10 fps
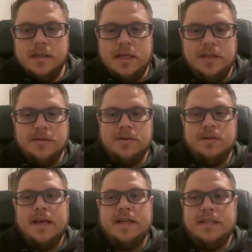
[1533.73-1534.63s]
Either
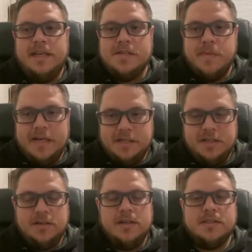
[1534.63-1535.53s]
that DH Magic
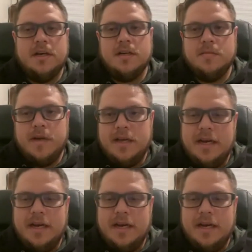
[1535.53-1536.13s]
color I was talking about,